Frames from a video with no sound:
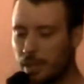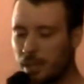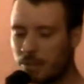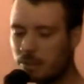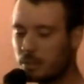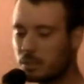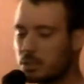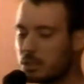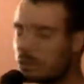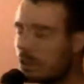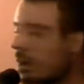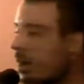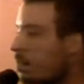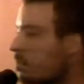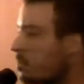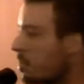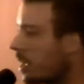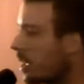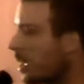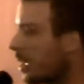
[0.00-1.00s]
It was a
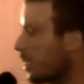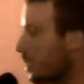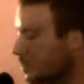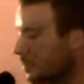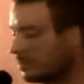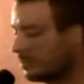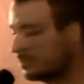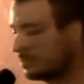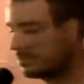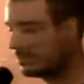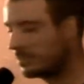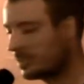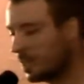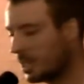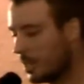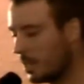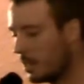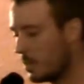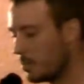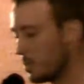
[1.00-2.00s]
sharp pain,
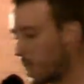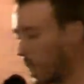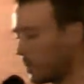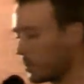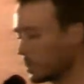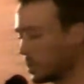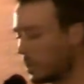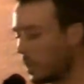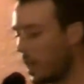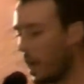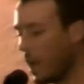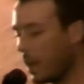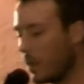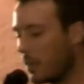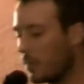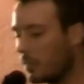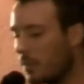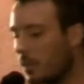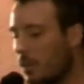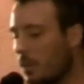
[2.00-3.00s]
but I was
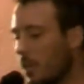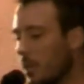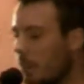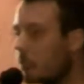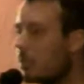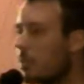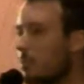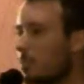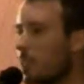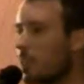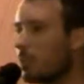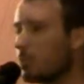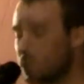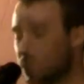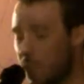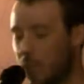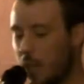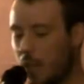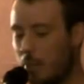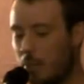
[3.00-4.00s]
glad. It felt like something
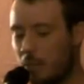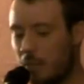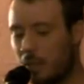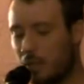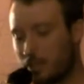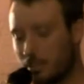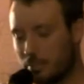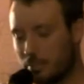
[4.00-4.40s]
was happening.